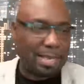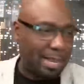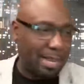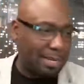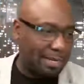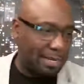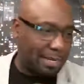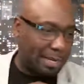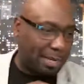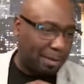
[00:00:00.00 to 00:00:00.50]

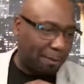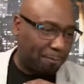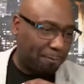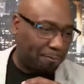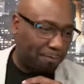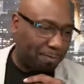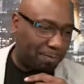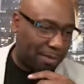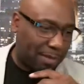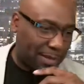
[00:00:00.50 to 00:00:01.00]

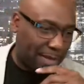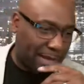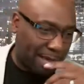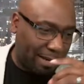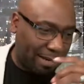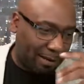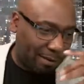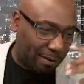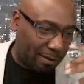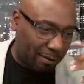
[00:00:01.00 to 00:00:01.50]

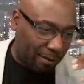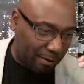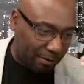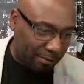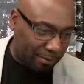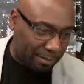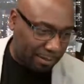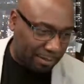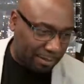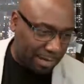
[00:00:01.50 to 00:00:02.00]
and
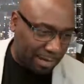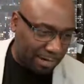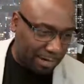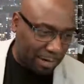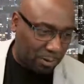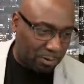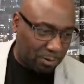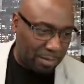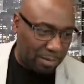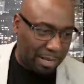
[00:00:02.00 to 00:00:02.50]
others are
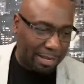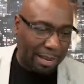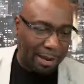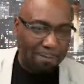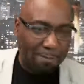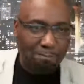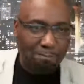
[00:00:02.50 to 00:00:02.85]
now saying they're